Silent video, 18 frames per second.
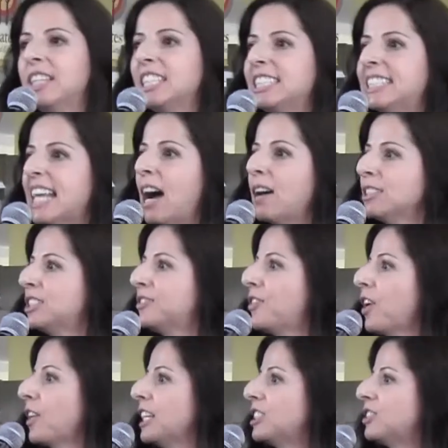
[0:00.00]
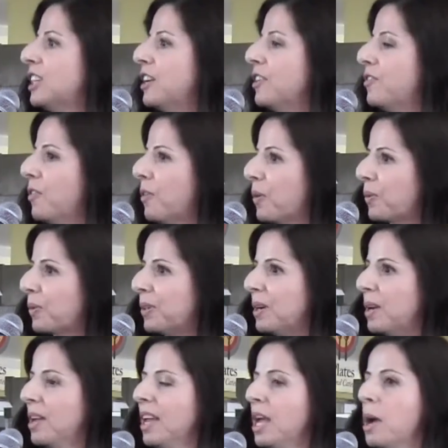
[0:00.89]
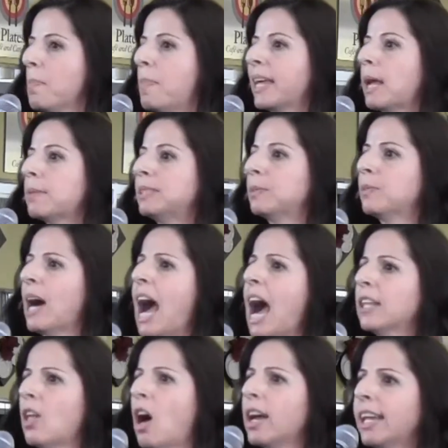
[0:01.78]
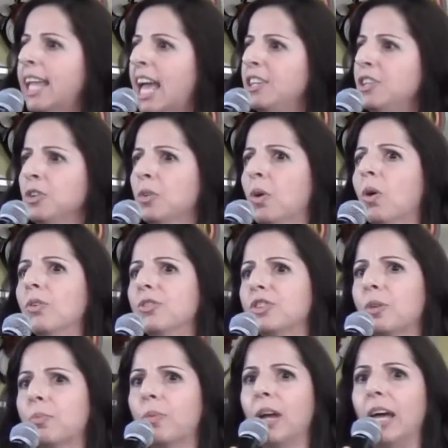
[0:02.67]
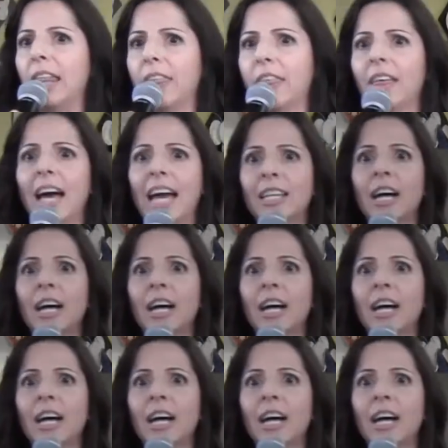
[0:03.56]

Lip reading: This sounds fairly straightforward. They kept saying, well, how long can you hold your breath?